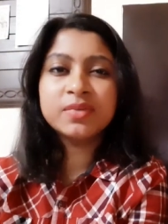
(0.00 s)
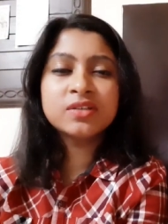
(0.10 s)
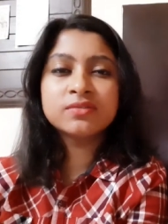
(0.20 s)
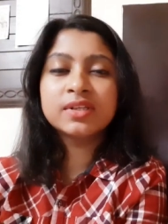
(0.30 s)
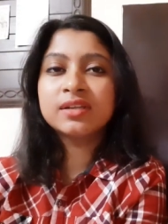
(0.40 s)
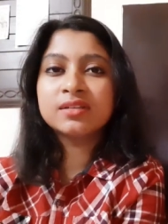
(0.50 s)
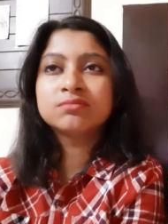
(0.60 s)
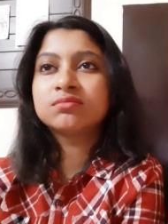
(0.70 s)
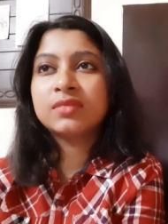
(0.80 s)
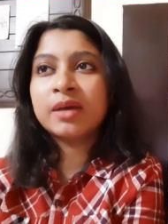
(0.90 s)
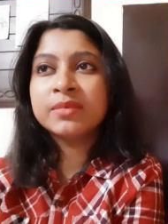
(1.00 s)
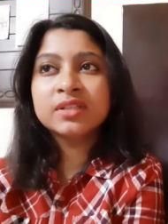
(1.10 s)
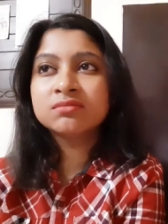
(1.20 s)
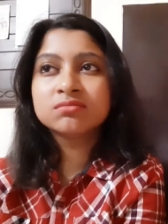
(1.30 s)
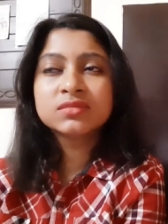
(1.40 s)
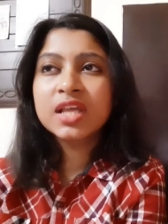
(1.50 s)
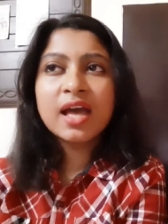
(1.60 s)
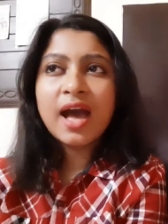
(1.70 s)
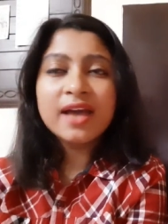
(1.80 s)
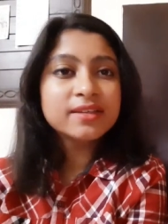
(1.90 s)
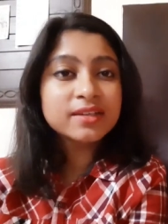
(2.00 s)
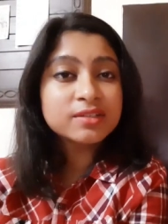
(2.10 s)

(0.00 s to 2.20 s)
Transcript: It will, I think